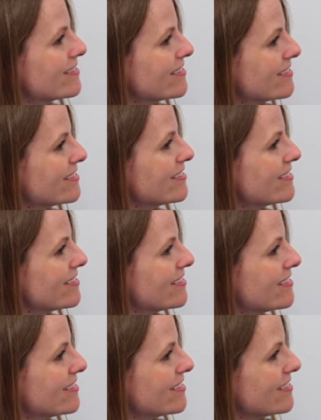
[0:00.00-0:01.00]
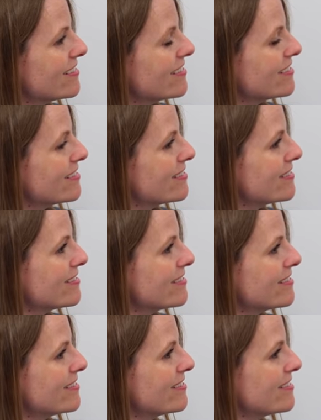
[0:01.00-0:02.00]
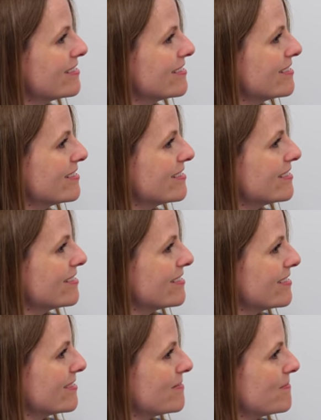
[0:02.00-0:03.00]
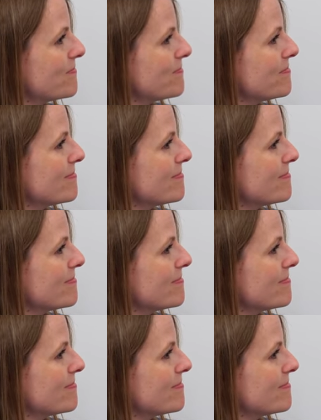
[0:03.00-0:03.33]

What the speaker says: (not speaking)